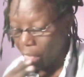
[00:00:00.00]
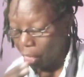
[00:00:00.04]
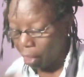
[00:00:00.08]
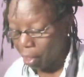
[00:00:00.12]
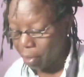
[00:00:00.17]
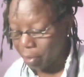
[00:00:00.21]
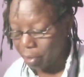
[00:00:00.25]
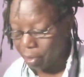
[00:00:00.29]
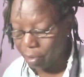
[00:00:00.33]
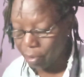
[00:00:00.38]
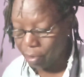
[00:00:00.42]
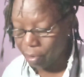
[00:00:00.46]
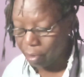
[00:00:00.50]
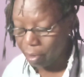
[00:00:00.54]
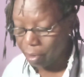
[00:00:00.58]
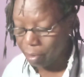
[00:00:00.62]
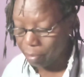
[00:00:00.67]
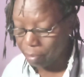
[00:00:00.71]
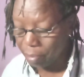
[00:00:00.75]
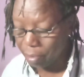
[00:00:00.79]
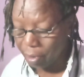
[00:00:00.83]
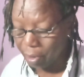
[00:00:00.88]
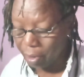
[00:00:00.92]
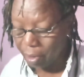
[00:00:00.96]
It's gonna
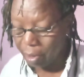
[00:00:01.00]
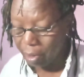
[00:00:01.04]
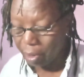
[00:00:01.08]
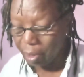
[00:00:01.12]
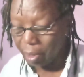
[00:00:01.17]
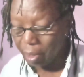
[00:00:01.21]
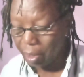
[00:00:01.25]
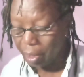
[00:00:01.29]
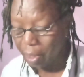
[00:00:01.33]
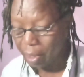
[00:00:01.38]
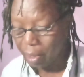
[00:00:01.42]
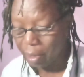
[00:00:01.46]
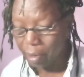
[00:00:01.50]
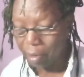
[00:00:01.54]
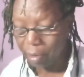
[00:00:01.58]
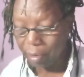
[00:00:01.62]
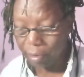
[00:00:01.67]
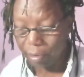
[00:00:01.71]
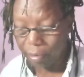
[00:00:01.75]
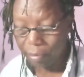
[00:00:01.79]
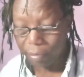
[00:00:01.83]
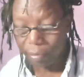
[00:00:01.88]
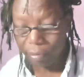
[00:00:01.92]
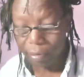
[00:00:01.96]
be really a lot
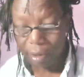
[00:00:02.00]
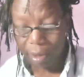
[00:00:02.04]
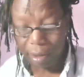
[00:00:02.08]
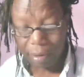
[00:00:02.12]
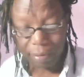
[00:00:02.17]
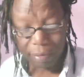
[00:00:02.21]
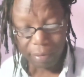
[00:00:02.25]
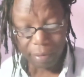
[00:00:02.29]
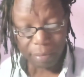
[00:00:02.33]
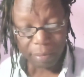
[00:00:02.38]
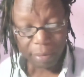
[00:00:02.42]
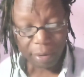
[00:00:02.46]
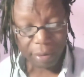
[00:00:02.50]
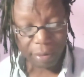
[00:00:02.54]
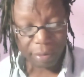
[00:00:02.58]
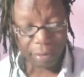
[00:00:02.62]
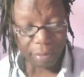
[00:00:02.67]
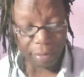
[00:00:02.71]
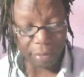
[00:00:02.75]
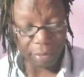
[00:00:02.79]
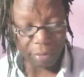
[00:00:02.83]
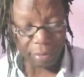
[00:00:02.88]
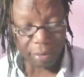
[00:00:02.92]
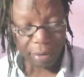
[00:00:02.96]
of work for me
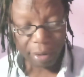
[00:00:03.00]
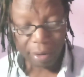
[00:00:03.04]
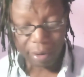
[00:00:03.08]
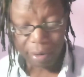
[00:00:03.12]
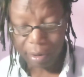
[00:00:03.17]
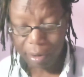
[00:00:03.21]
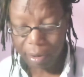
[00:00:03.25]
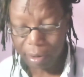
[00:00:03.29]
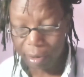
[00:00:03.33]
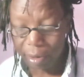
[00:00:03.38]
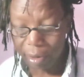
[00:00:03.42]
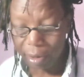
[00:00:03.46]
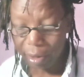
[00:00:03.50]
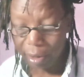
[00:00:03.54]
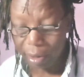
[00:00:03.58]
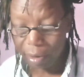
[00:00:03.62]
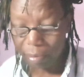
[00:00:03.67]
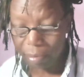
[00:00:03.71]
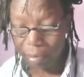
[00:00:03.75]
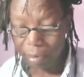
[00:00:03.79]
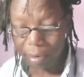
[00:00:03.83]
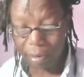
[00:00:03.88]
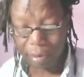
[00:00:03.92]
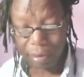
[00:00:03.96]
to trace this
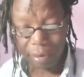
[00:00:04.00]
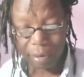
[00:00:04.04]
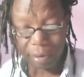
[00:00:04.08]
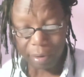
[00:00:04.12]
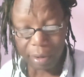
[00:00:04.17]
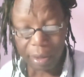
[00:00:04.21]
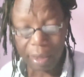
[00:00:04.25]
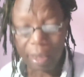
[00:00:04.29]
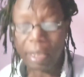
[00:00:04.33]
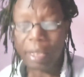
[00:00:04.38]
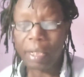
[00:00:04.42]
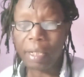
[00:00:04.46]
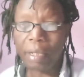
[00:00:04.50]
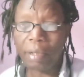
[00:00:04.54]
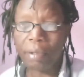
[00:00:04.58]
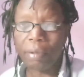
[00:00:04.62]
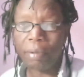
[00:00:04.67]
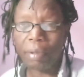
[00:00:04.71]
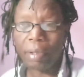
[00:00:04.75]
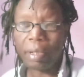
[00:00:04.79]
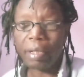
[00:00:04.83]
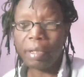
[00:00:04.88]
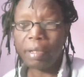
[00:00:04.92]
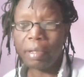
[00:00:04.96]
thing, because
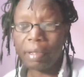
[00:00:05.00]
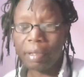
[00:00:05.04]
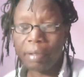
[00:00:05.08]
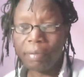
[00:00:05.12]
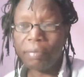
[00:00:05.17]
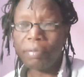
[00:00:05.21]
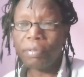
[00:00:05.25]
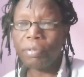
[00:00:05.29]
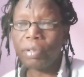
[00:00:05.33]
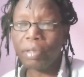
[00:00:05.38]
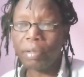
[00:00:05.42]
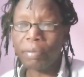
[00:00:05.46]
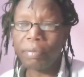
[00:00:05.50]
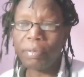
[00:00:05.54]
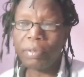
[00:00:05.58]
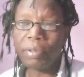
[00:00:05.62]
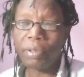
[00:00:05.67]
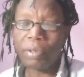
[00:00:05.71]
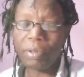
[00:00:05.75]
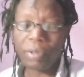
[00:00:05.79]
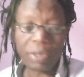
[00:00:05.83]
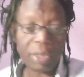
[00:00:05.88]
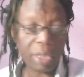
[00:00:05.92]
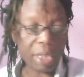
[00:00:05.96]
anyway, in the future
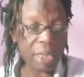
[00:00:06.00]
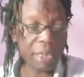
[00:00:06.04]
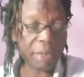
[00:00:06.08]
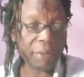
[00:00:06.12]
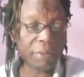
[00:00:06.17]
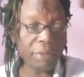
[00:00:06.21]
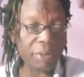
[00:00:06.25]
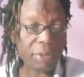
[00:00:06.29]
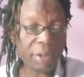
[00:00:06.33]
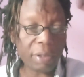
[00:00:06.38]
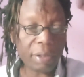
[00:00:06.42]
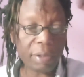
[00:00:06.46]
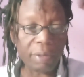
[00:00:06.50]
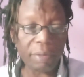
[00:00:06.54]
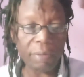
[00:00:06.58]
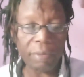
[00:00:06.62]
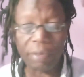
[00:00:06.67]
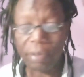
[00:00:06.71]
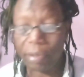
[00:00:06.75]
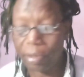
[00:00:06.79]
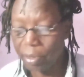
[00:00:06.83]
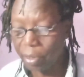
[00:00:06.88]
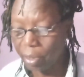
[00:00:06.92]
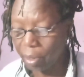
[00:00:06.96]
videos I give you the
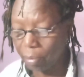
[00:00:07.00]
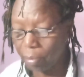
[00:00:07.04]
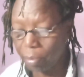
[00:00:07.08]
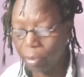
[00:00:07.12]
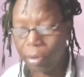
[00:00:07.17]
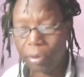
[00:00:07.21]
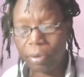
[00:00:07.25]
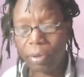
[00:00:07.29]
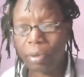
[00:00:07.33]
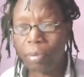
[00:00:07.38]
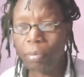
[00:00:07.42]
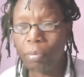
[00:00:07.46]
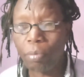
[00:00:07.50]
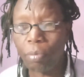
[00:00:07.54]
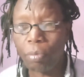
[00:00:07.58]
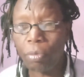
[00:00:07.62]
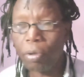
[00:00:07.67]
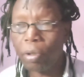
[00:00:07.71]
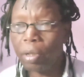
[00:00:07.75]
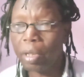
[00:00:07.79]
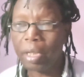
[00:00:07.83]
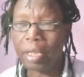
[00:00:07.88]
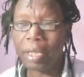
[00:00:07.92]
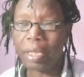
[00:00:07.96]
reference about
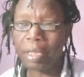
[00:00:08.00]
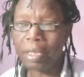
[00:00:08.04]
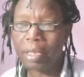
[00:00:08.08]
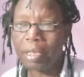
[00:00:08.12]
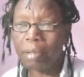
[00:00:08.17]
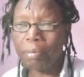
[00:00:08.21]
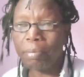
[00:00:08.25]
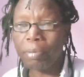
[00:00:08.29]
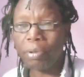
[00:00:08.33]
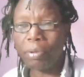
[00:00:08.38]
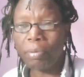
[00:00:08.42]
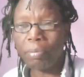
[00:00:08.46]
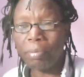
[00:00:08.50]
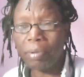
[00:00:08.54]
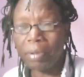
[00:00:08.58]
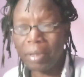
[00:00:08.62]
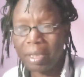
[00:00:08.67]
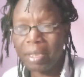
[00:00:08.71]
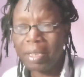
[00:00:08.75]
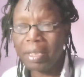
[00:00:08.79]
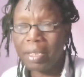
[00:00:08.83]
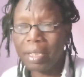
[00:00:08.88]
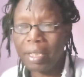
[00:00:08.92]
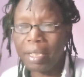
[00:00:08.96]
more details about
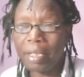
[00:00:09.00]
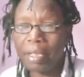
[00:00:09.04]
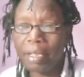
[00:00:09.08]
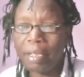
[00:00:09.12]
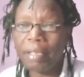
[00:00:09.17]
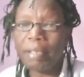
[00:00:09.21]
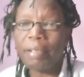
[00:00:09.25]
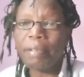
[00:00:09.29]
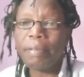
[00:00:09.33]
beta decay.